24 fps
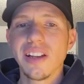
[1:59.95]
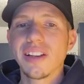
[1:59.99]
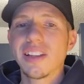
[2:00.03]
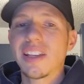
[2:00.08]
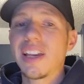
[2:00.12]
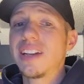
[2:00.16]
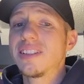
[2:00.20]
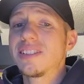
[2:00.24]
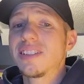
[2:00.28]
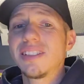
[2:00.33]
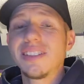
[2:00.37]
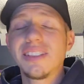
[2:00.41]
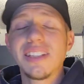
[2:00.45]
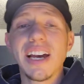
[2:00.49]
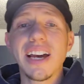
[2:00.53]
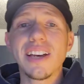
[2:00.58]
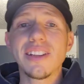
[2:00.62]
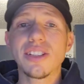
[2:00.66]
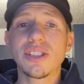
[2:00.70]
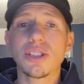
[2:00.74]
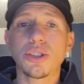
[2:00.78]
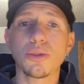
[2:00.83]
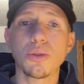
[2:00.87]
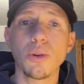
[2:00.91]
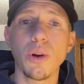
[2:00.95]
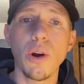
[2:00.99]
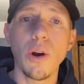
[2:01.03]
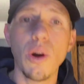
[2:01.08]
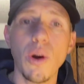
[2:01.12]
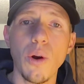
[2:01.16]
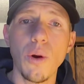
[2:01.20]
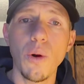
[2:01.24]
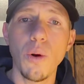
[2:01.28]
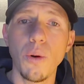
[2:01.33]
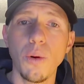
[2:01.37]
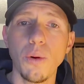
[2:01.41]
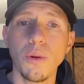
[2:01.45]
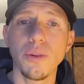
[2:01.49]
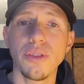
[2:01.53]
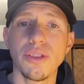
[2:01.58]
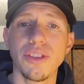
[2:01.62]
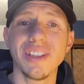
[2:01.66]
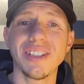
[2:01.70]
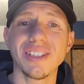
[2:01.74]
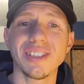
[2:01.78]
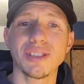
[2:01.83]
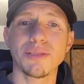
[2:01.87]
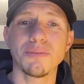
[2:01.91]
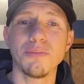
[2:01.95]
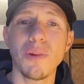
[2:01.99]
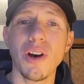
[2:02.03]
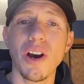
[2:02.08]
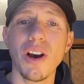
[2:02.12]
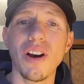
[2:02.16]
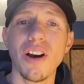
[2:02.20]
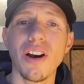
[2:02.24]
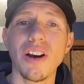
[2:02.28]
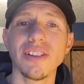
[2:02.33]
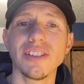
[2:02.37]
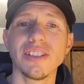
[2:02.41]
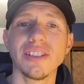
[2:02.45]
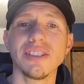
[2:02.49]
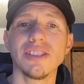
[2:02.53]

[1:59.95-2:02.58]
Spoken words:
Can't deny the truth. It's more